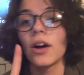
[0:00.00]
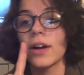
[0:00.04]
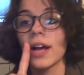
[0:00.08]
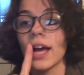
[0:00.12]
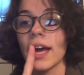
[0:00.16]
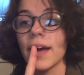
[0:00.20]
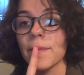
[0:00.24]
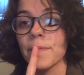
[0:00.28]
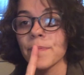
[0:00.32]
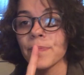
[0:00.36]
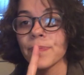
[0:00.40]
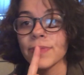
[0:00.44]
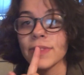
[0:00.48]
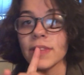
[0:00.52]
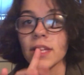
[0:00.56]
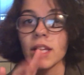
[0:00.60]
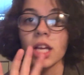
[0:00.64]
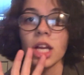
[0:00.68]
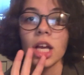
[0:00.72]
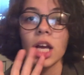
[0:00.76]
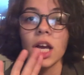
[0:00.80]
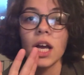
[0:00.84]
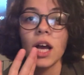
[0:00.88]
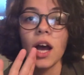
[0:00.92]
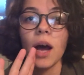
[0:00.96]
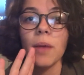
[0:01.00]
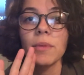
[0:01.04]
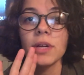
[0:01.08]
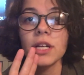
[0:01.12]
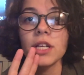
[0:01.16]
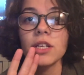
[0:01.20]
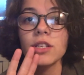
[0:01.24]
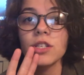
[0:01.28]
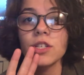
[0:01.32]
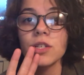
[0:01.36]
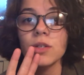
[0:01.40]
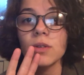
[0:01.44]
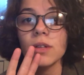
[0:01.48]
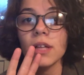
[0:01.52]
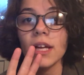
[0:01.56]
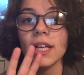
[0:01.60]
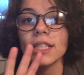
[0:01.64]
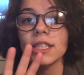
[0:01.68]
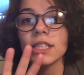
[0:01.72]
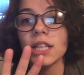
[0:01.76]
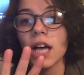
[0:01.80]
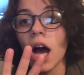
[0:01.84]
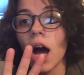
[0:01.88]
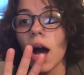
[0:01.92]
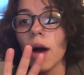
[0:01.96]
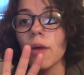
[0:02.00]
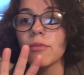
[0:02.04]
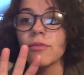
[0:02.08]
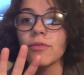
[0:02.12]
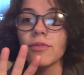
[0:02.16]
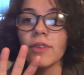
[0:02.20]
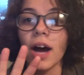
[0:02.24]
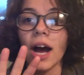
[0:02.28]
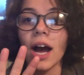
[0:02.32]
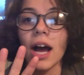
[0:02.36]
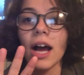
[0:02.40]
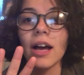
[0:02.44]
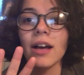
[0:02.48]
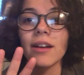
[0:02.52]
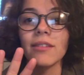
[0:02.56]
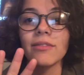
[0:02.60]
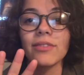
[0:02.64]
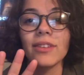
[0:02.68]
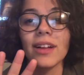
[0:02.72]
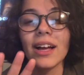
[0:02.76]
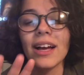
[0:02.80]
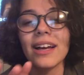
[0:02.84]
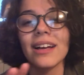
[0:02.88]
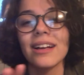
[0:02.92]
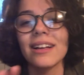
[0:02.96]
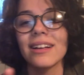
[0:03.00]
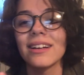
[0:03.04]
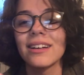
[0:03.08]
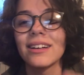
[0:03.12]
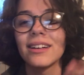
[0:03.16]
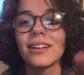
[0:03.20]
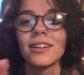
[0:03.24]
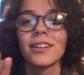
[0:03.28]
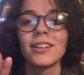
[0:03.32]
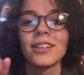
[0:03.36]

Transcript: okay, I'm gonna do like top five like